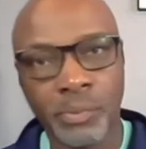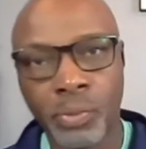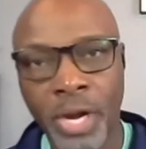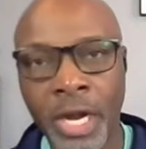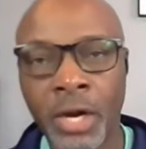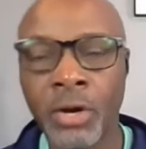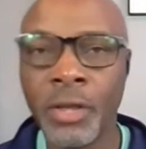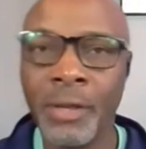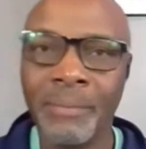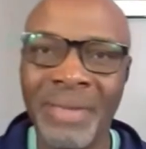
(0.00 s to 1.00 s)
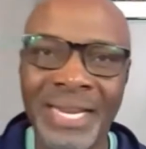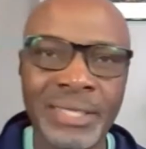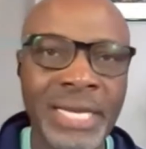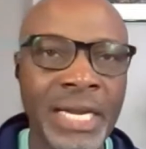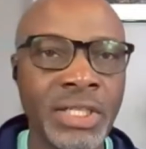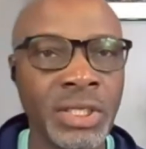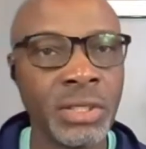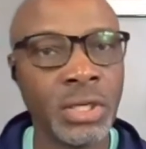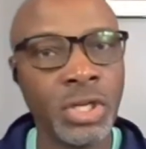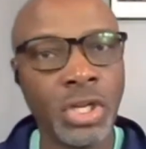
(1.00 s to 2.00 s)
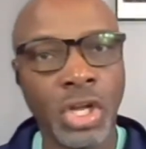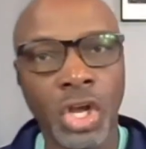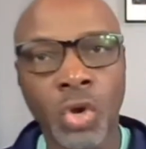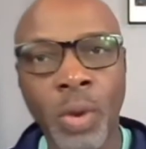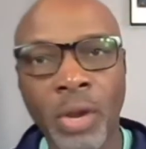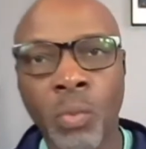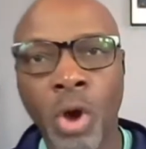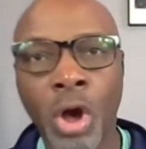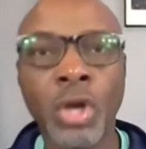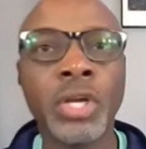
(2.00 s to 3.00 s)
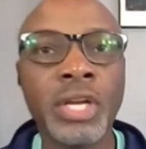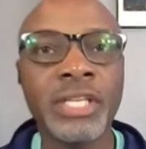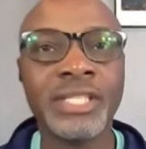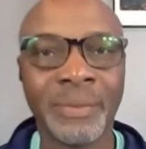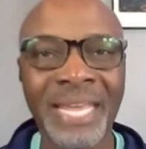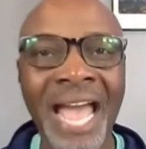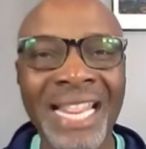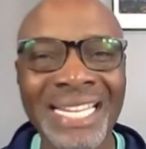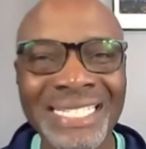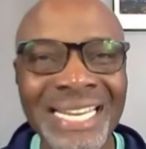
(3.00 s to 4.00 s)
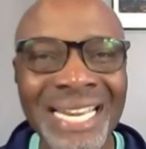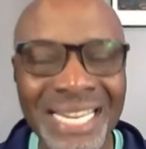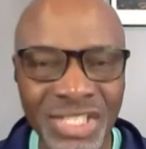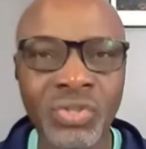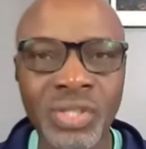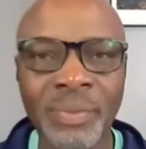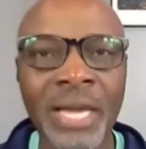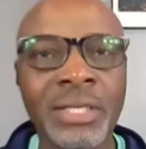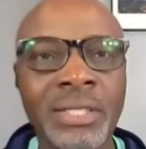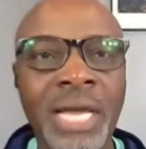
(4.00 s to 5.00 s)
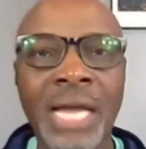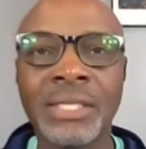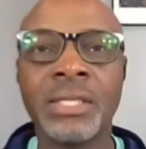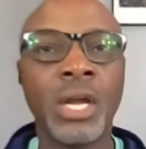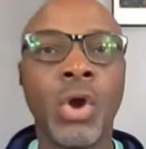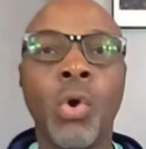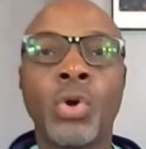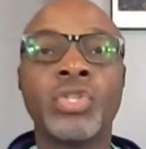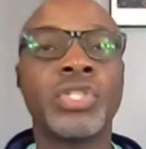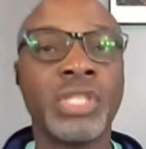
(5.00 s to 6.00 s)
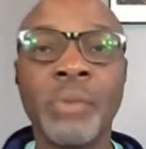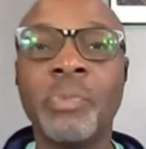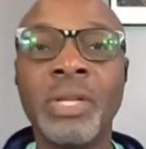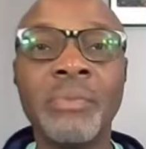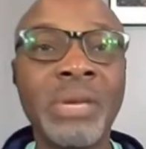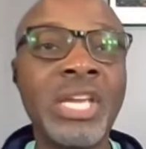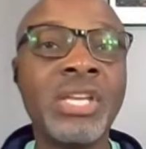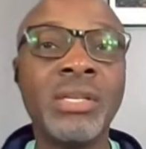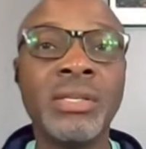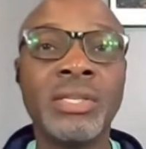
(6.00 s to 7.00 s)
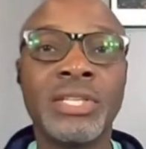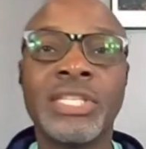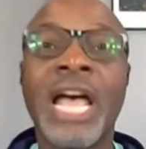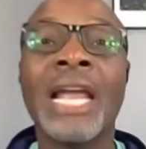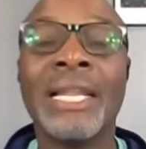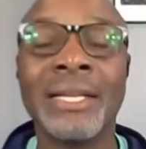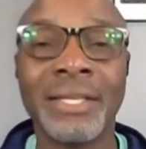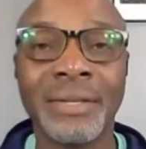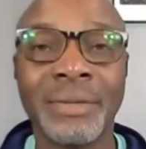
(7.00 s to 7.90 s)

Prayer, meditation, a quick walk, some calisthenics, do some exercises, or simply be silent.